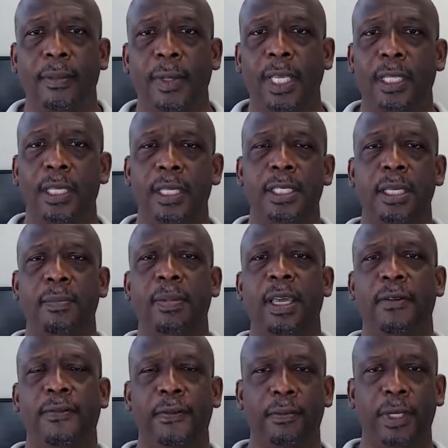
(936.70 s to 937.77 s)
Now let's step
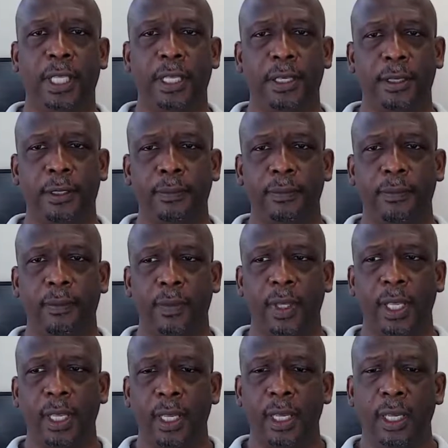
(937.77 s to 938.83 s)
back for a minute here.
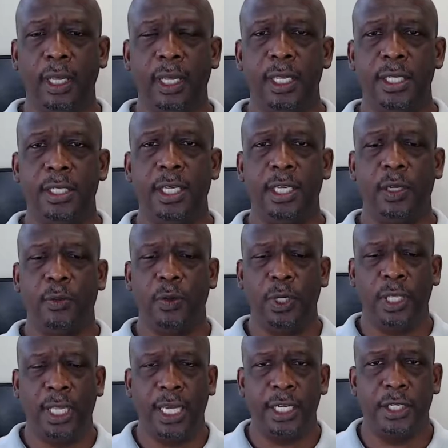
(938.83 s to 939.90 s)
Say you
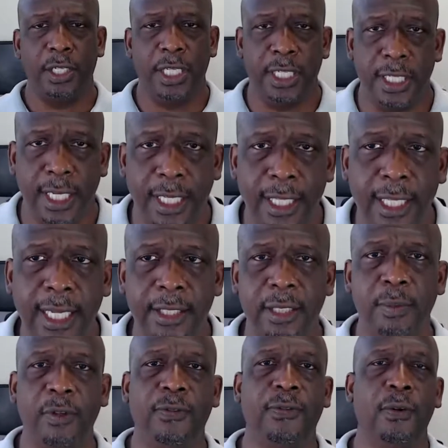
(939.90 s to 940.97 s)
realize you decide not
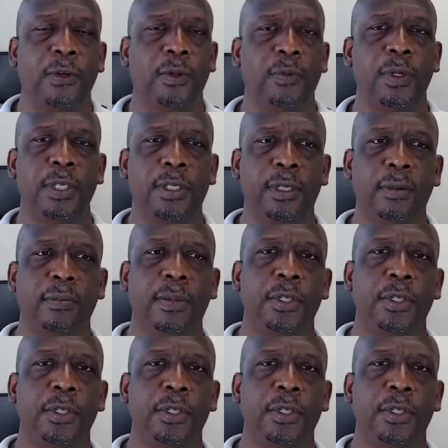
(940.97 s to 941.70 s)
to move forward with them,